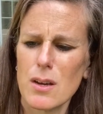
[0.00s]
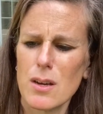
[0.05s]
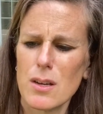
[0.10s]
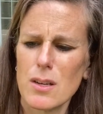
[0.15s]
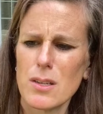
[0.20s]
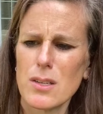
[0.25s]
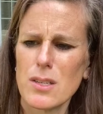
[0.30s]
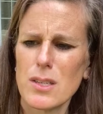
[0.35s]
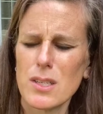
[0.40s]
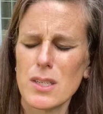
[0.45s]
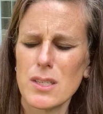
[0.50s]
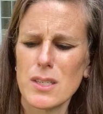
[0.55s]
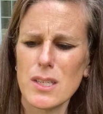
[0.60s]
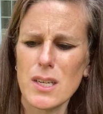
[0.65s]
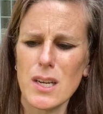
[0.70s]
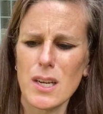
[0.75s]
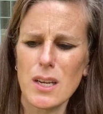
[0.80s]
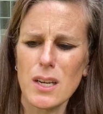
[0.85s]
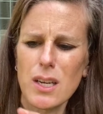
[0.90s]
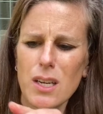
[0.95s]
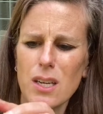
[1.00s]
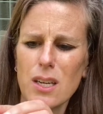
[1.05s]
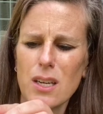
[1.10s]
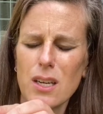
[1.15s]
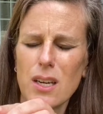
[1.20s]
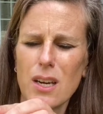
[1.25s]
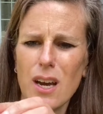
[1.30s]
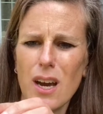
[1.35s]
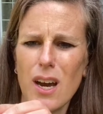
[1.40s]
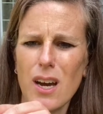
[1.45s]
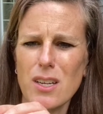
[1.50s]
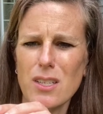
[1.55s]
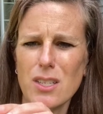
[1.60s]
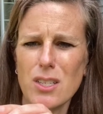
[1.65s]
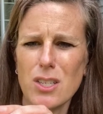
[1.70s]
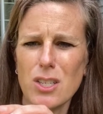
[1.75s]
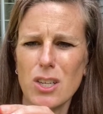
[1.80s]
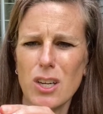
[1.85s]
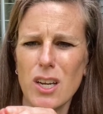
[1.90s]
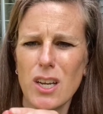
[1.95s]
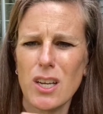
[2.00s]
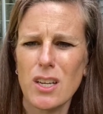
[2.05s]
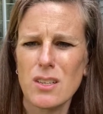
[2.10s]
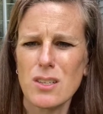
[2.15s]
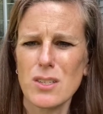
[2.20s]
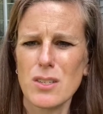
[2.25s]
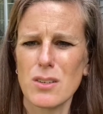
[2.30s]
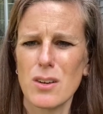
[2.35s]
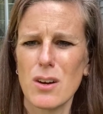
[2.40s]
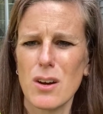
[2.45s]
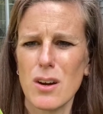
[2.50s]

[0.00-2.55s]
stick has a chance